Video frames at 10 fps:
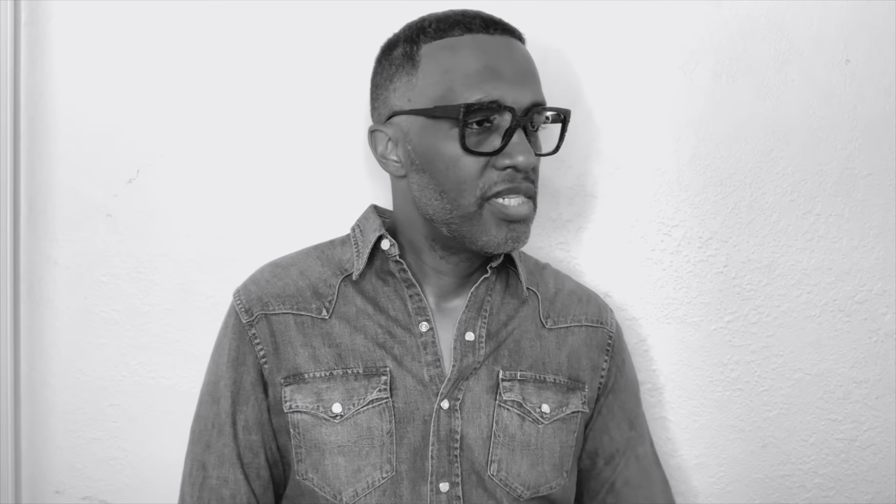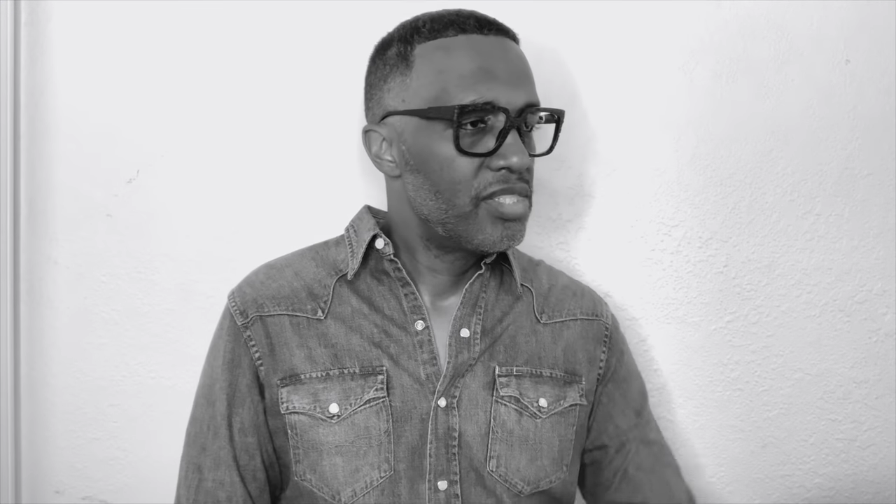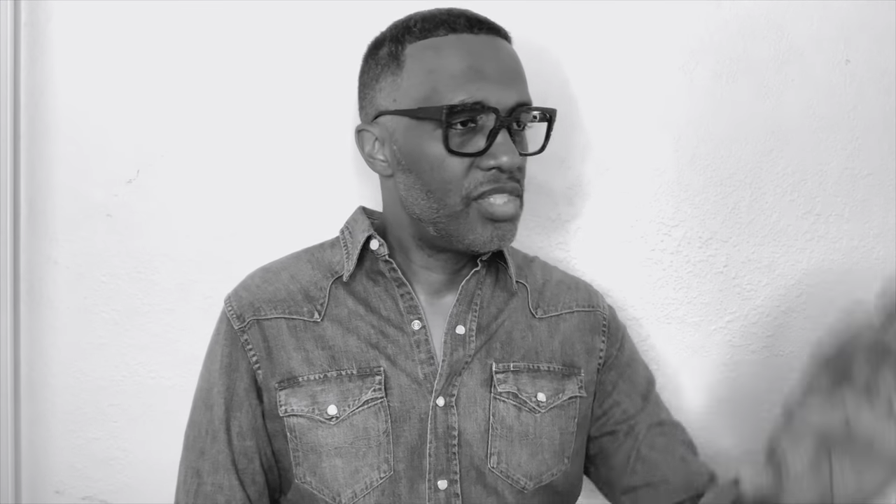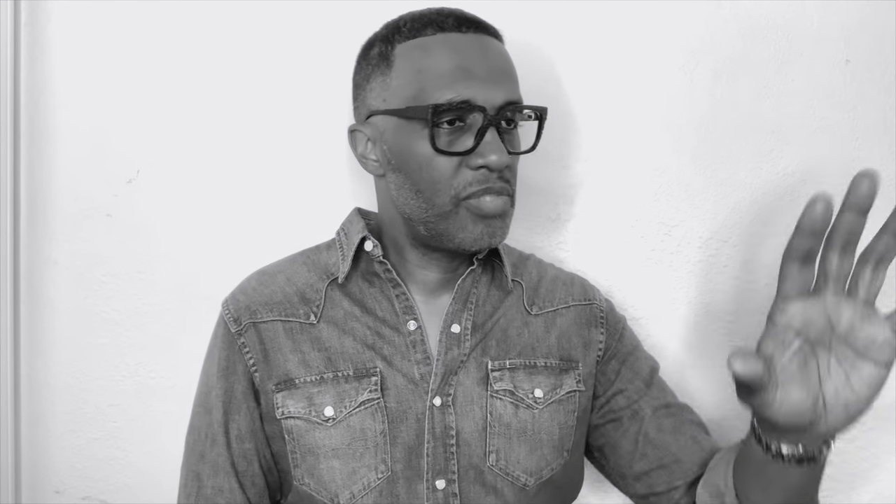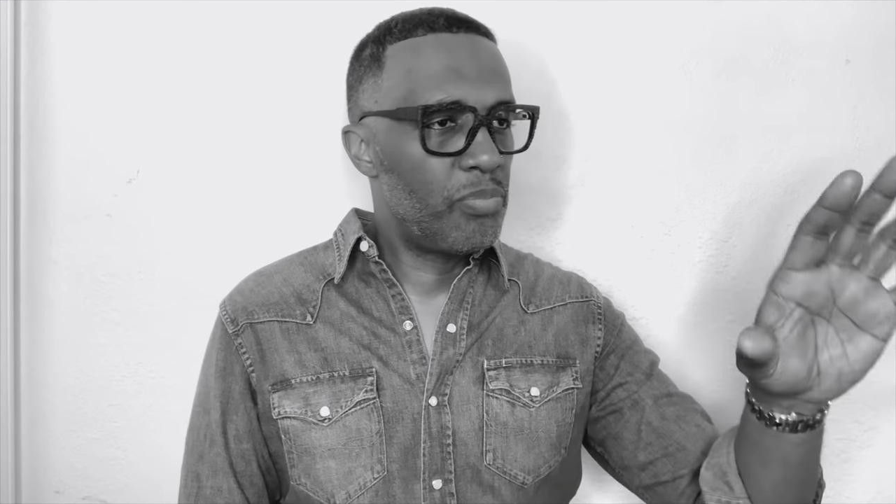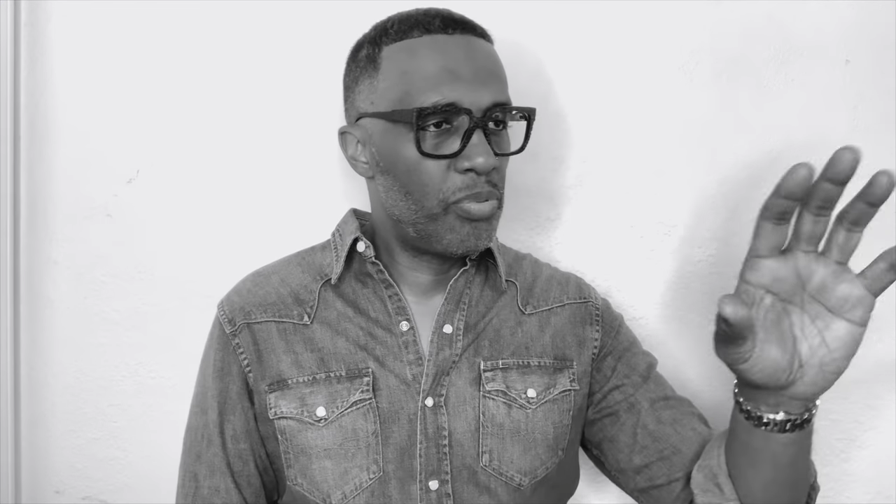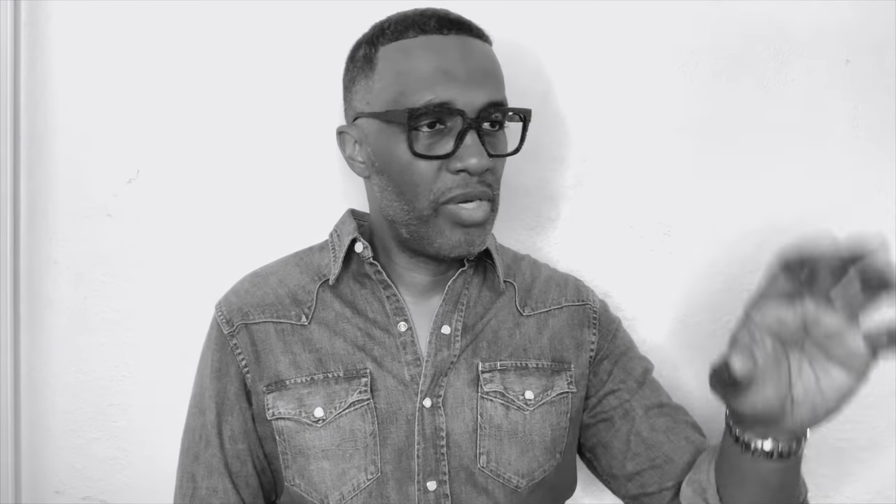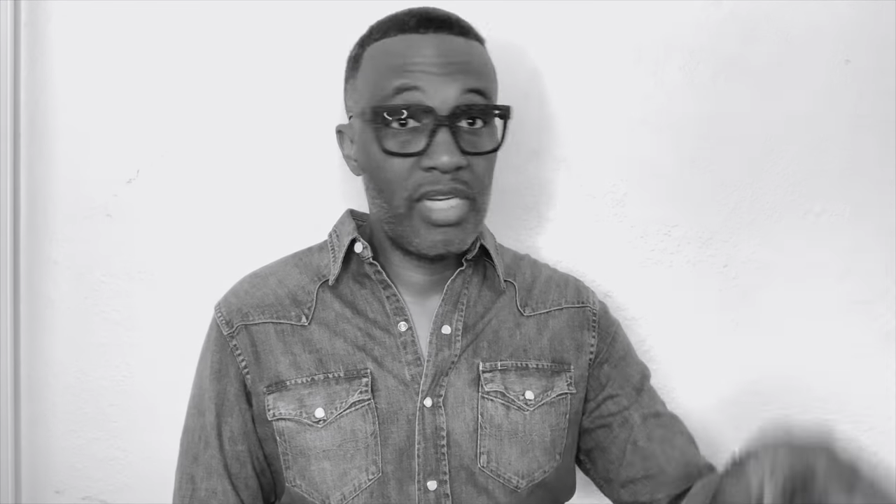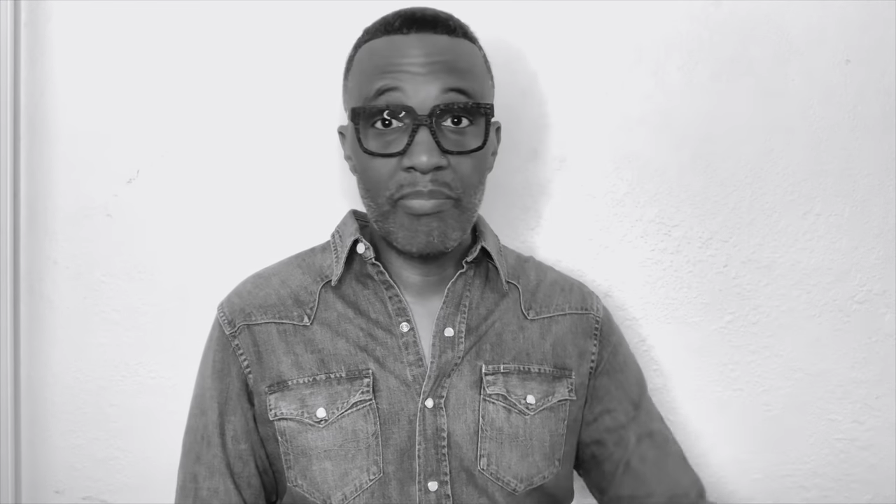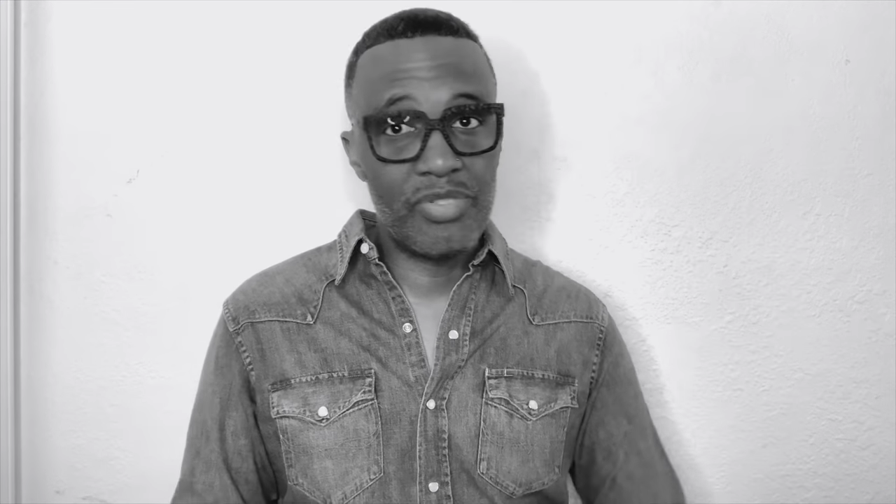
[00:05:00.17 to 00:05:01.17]
She's
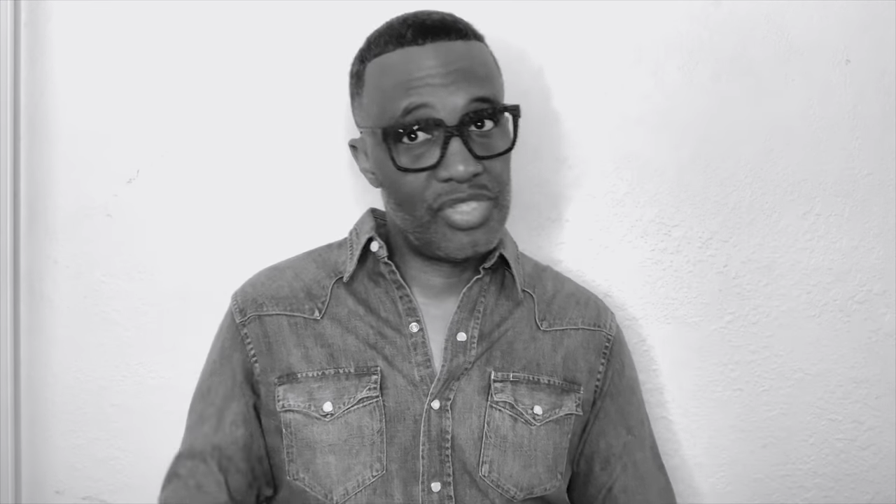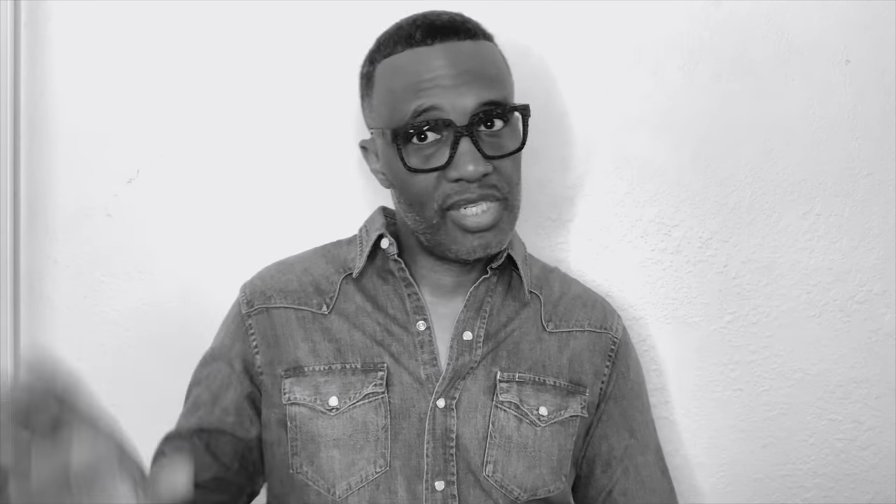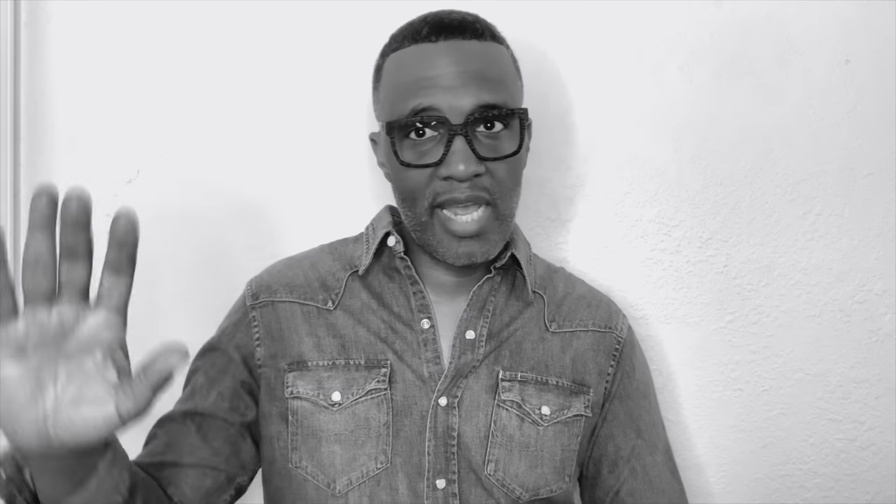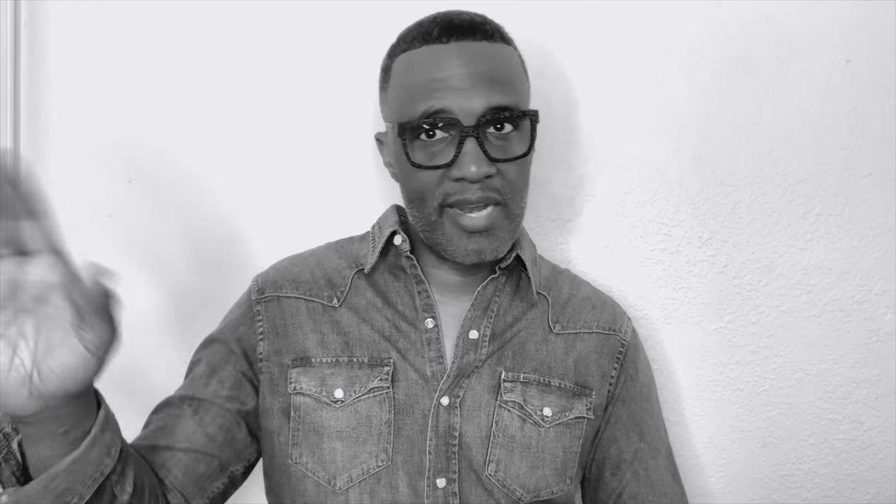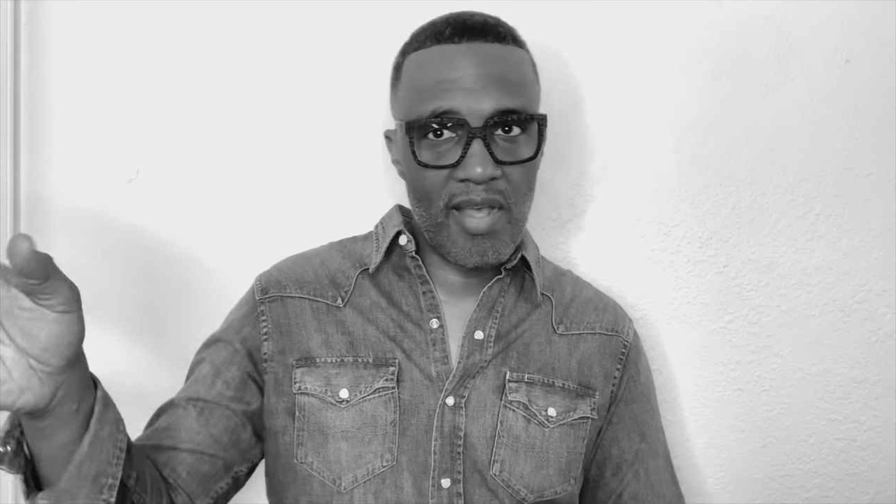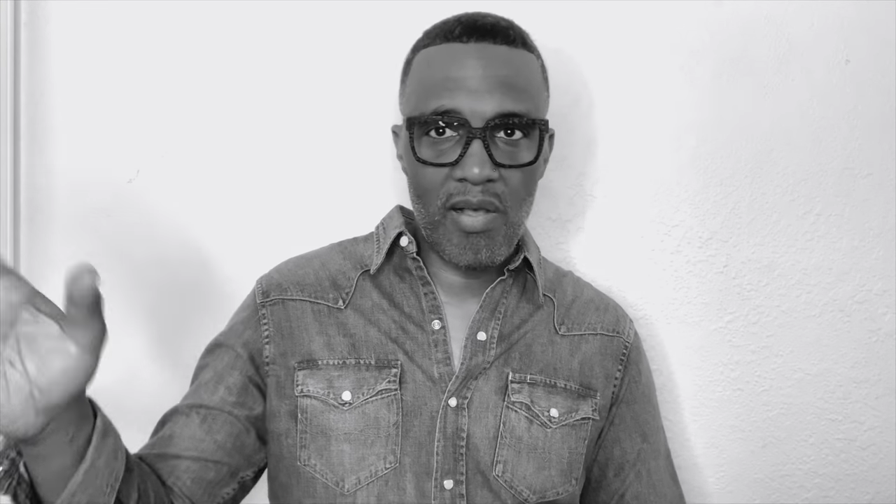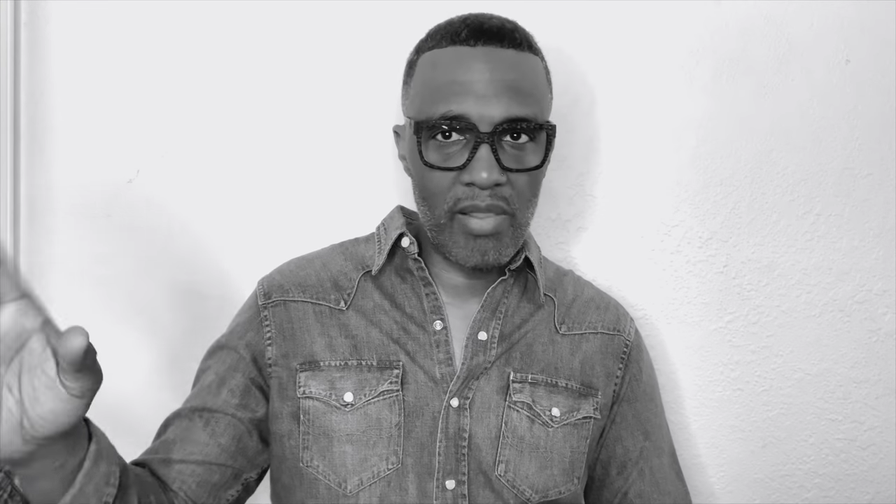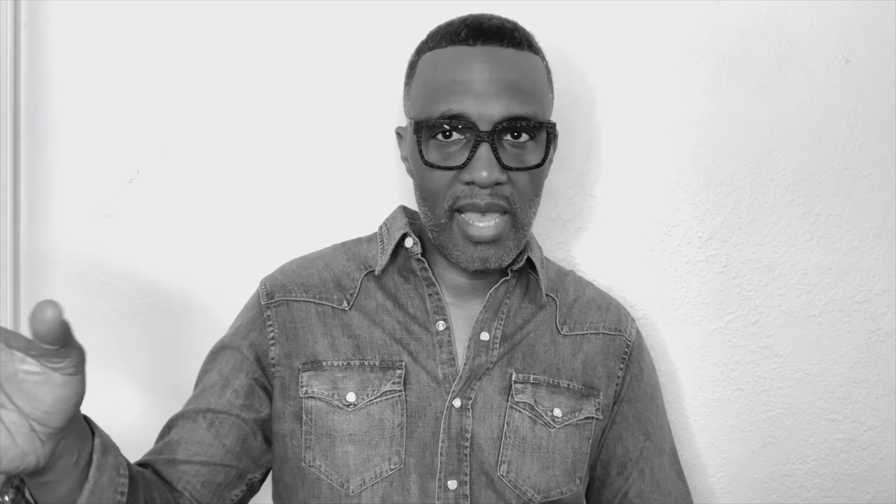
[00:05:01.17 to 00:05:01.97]
pretty, but she ain't all